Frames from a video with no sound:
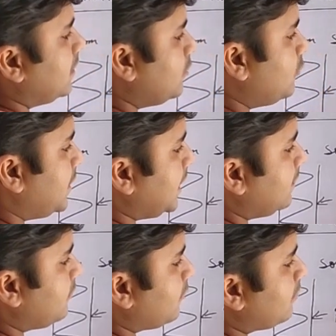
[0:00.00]
to take
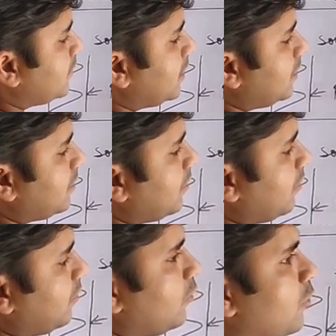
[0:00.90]
you from the
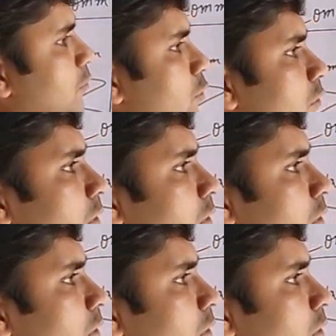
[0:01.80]
home to